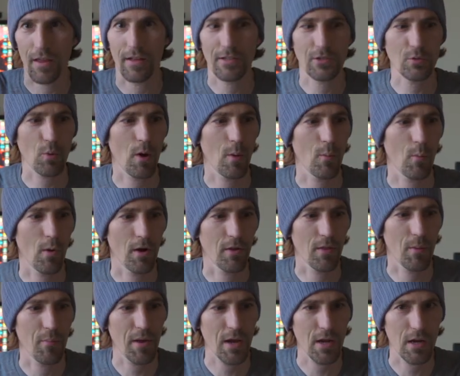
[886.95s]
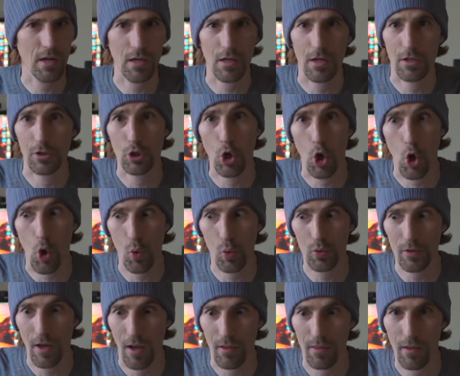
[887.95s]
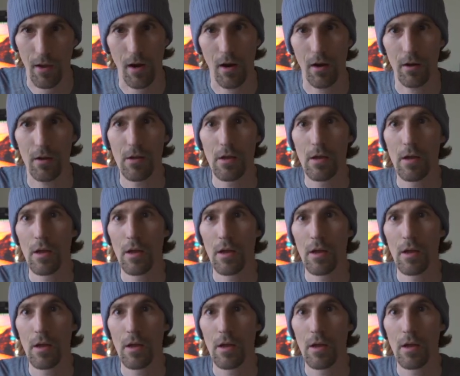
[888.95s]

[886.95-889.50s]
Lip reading: That's why I'm wearing the beanie. It was cold out there.